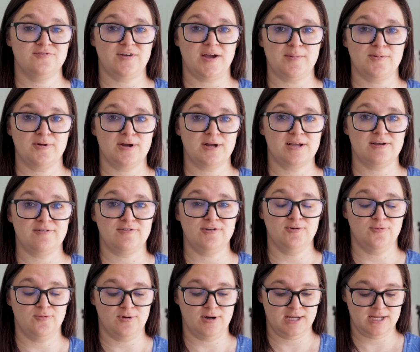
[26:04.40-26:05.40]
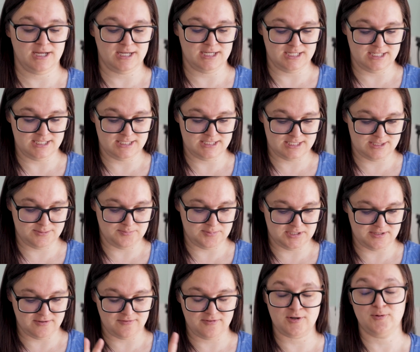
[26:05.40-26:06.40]
fabric if you want a
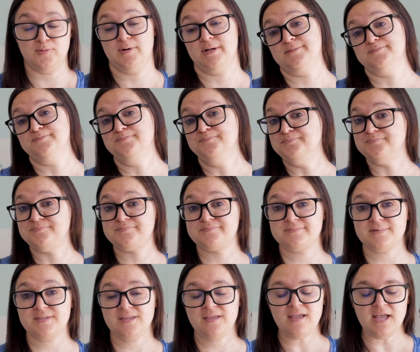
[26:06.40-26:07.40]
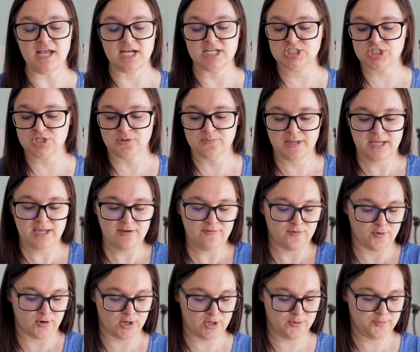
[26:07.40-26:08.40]
specific one, and she'll make it
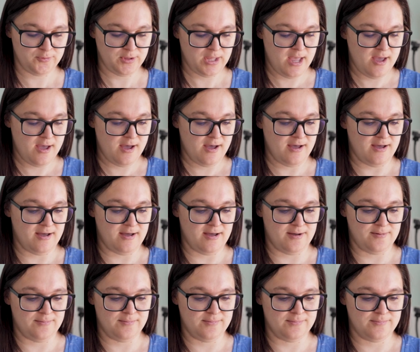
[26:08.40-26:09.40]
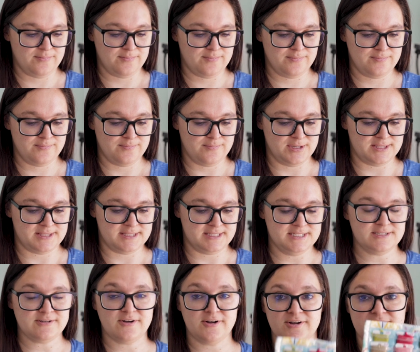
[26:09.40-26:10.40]
for you. But
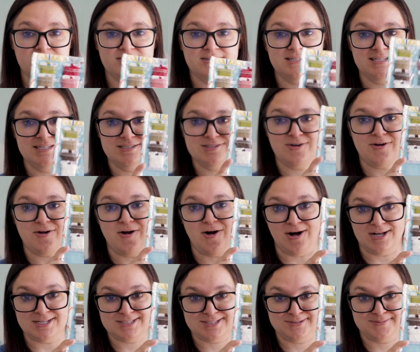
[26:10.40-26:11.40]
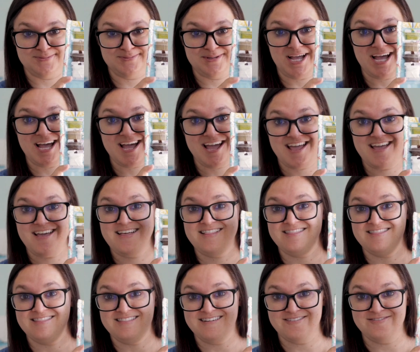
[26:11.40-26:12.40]
these are awesome. I
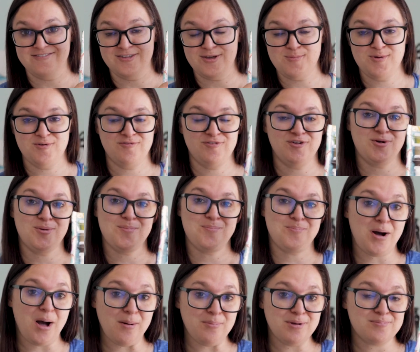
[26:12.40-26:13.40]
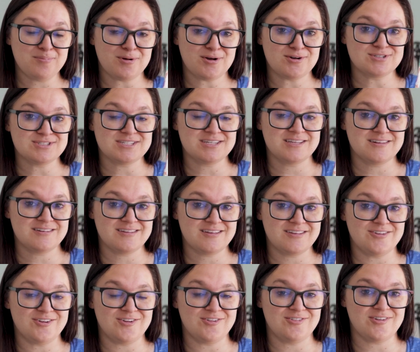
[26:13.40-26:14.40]
love them. If you're a bobbin person
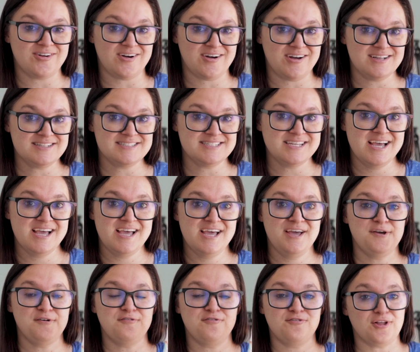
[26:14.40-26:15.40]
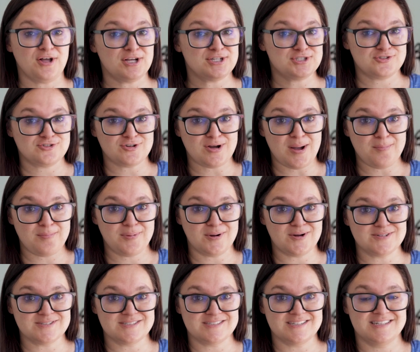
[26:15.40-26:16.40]
and you're not a floss drop
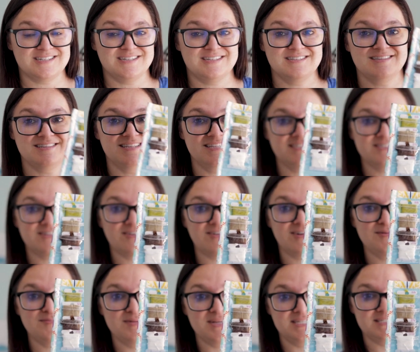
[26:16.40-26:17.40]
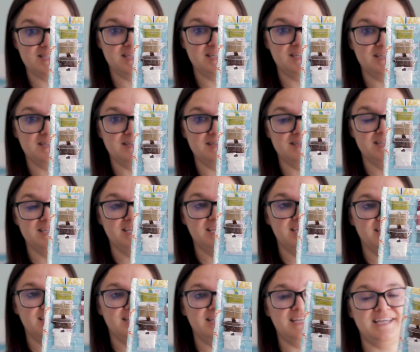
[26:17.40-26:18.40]
person, these are amazing.
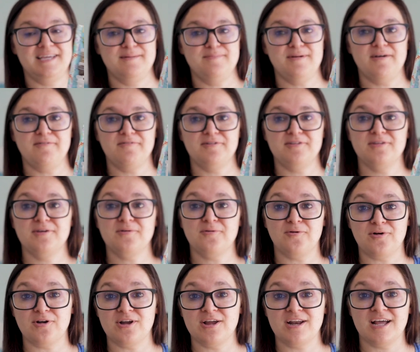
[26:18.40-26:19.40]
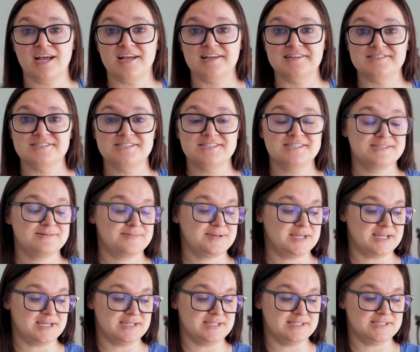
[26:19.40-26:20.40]
They keep everything organized
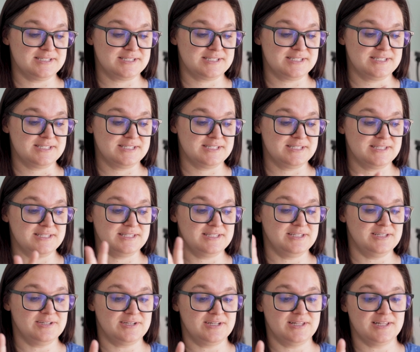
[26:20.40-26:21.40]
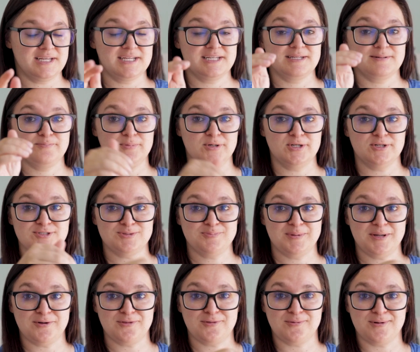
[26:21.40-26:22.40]
because you can like put your
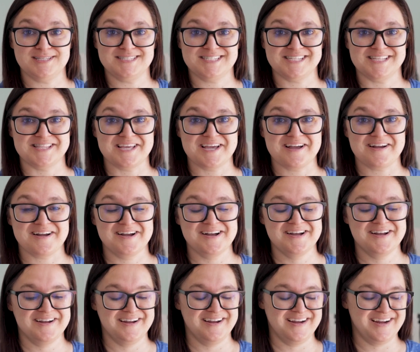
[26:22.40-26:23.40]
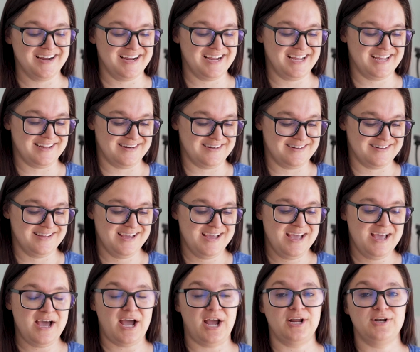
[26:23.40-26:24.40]
spare threads in there and
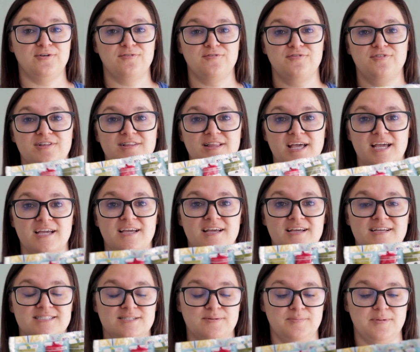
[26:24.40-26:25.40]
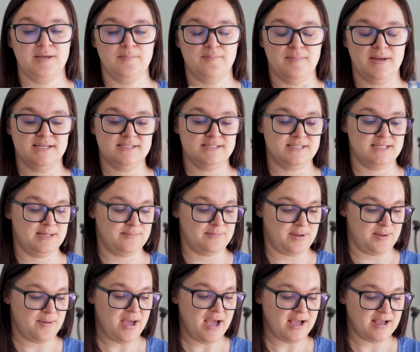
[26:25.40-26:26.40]
I don't feel like it's a big mess in
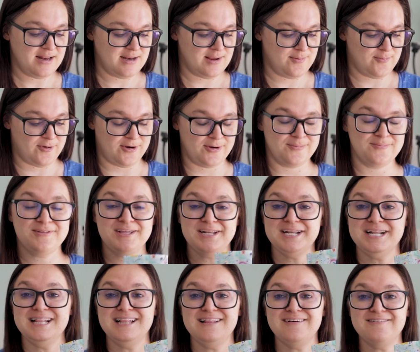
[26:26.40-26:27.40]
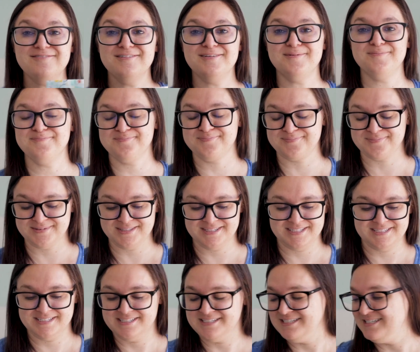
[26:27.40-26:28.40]
my bag anymore. And I love them.
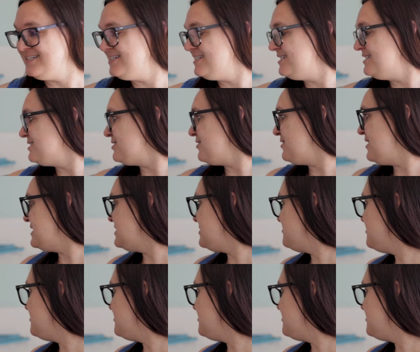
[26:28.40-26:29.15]
So that's